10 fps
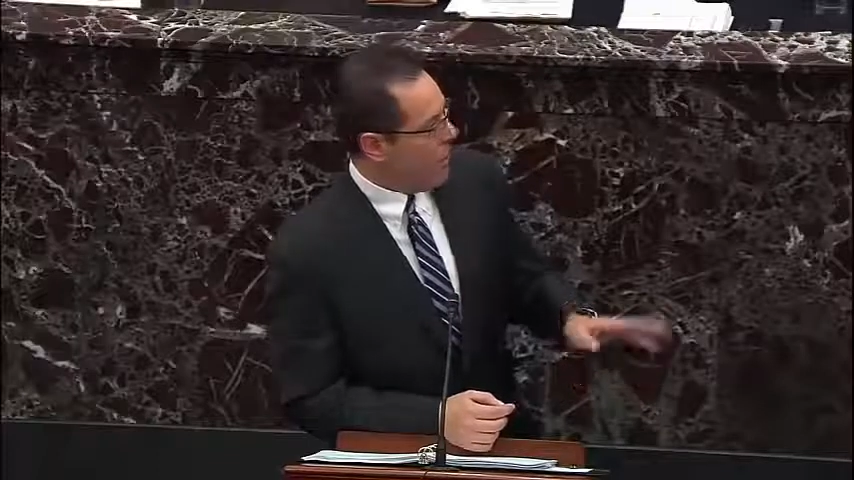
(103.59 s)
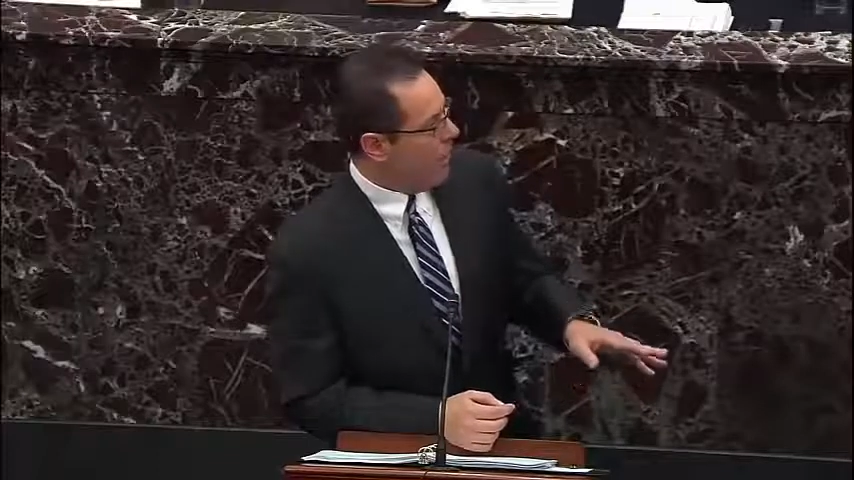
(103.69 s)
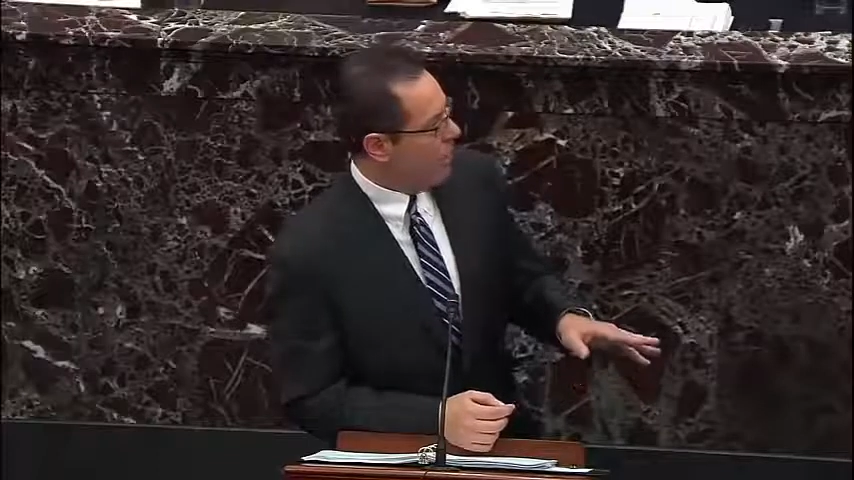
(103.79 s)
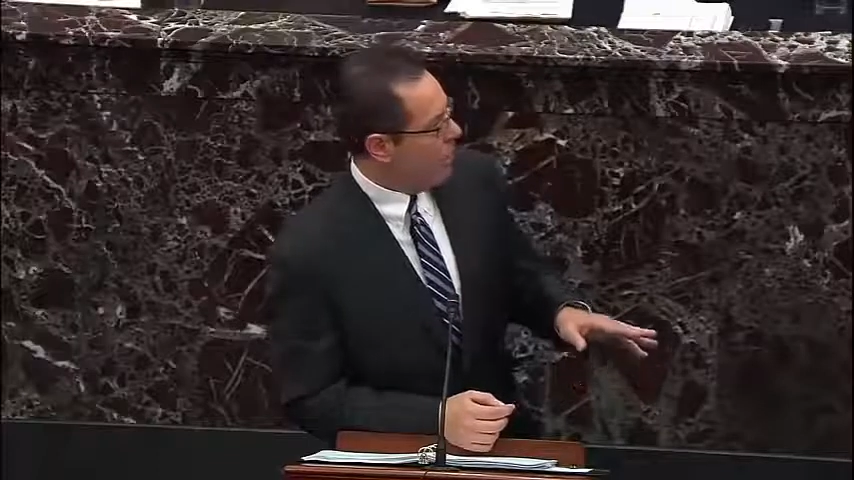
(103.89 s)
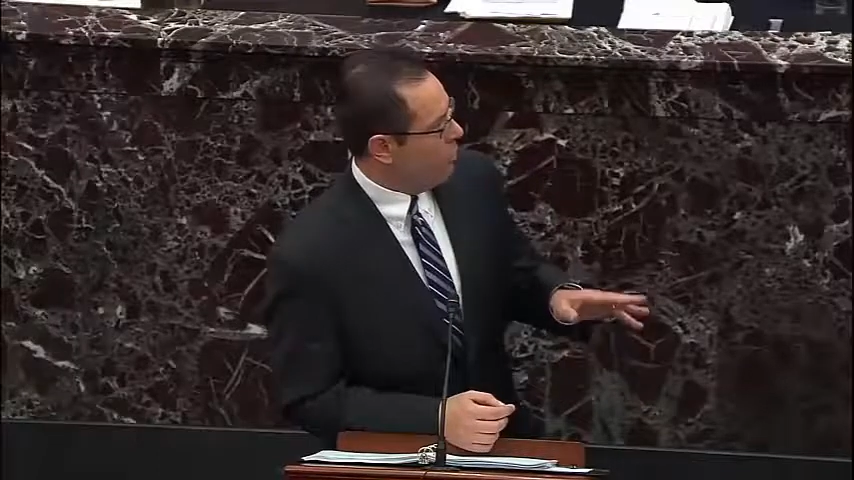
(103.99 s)

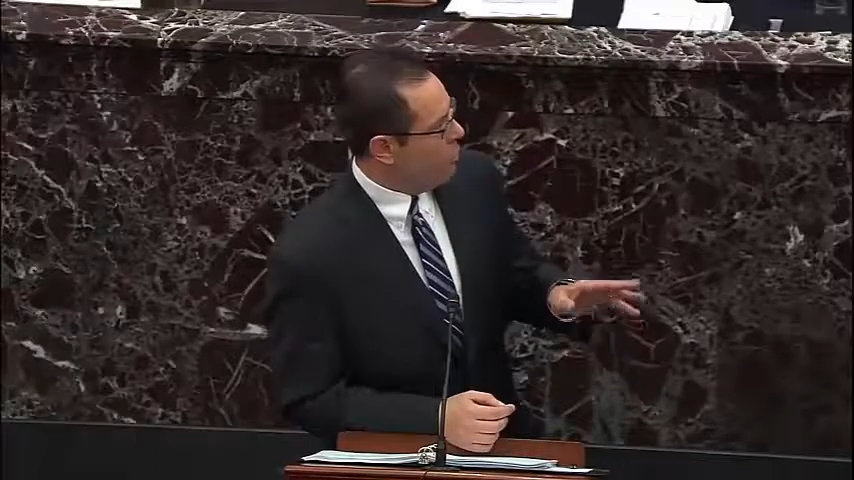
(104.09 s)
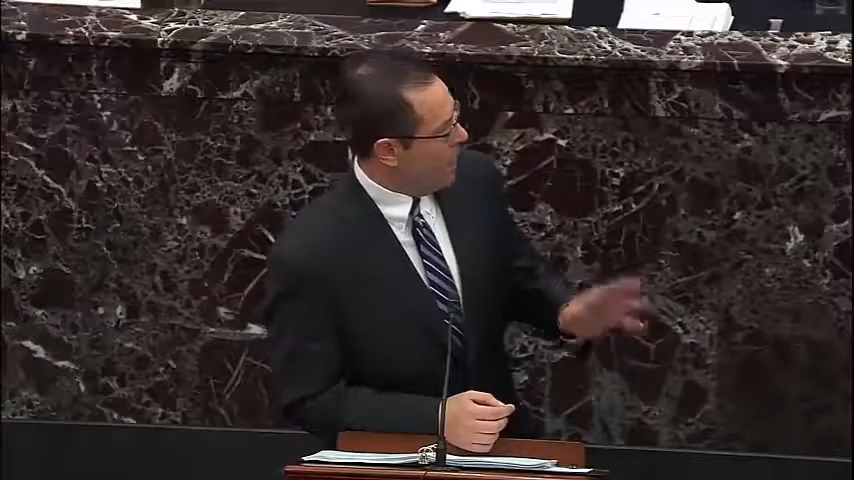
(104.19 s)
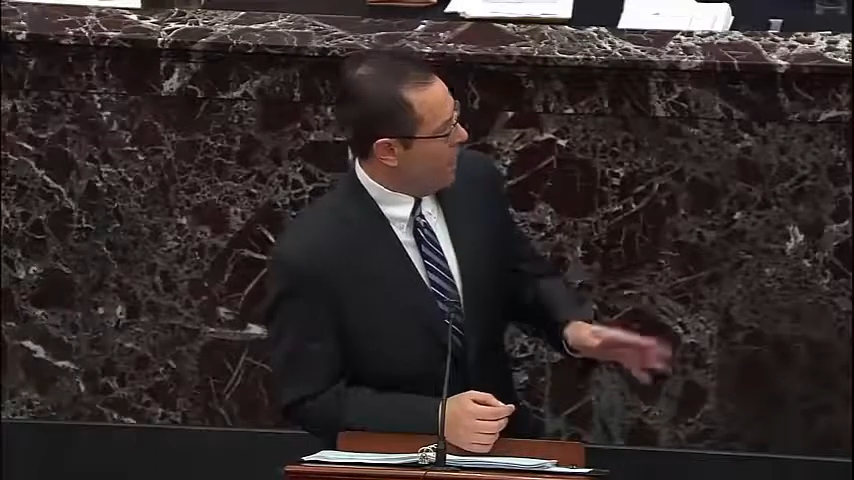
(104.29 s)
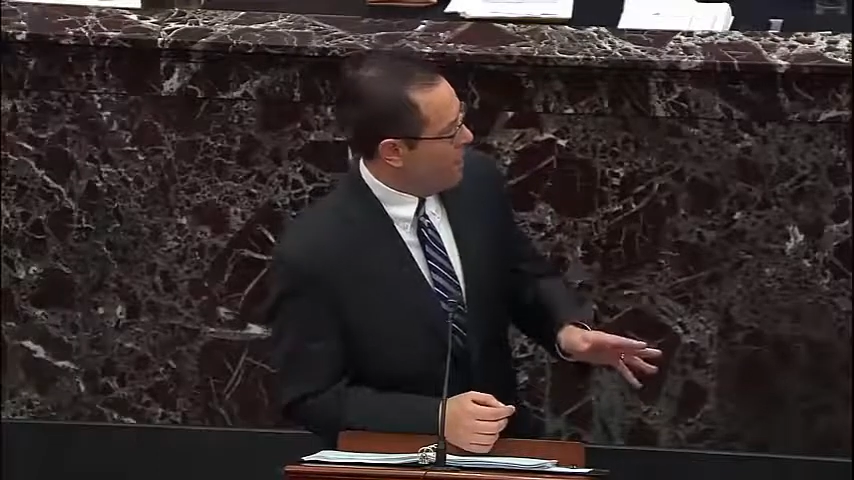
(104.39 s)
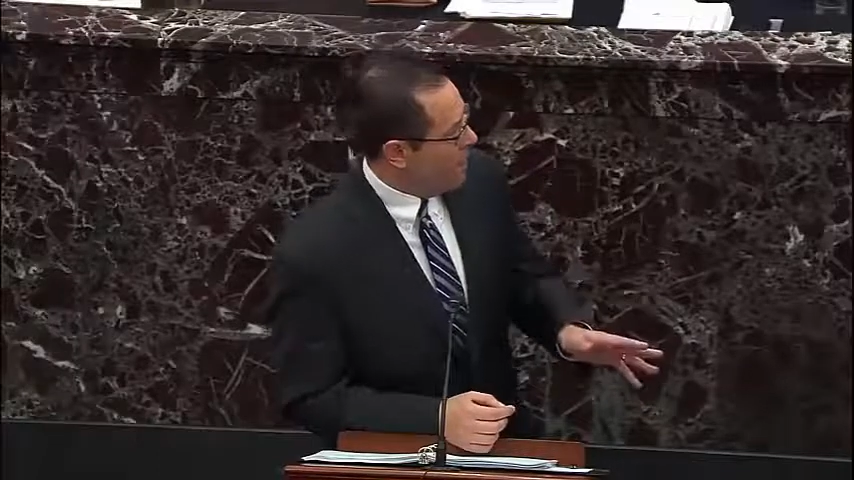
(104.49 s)
apparently to
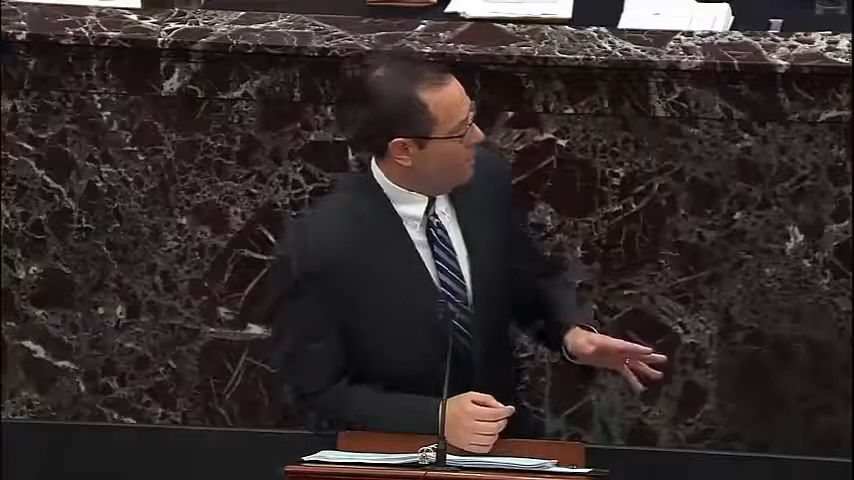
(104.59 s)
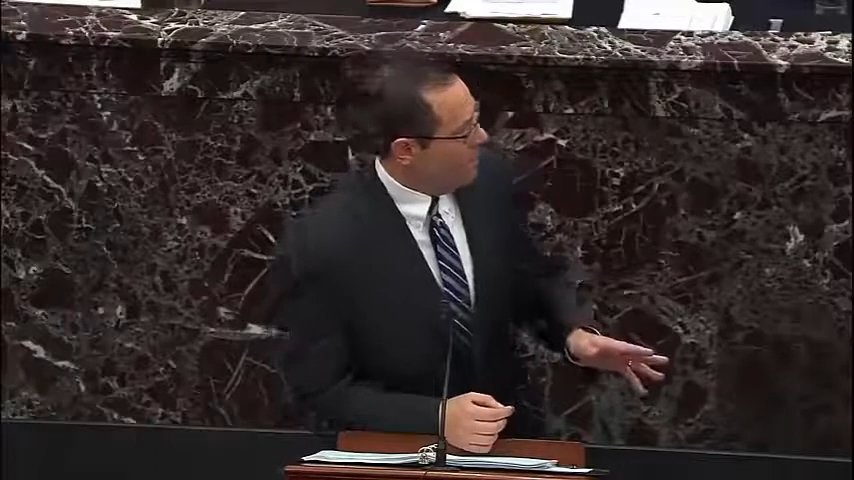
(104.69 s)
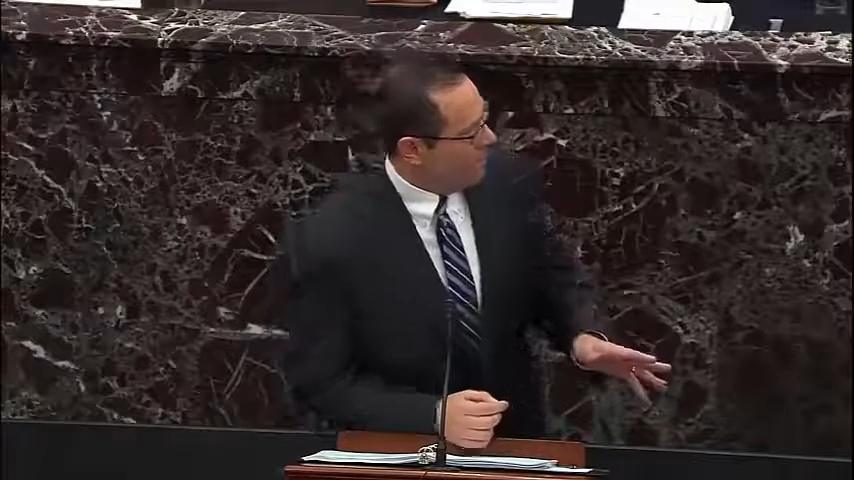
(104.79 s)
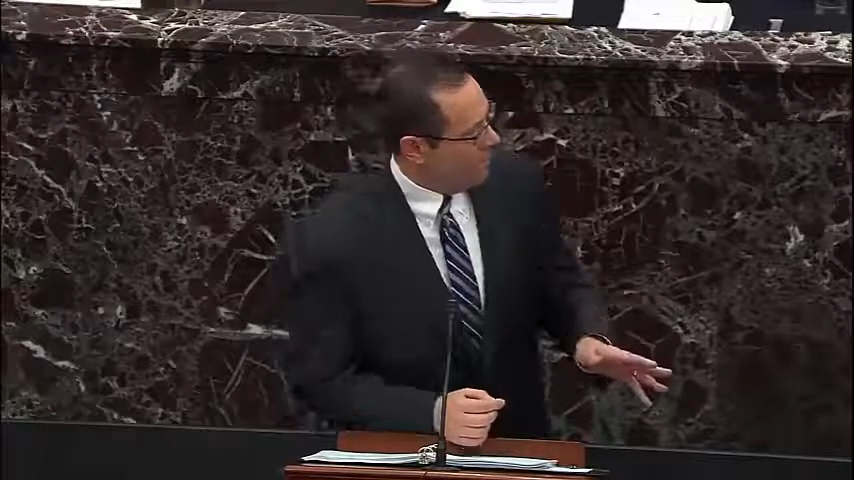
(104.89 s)
many people.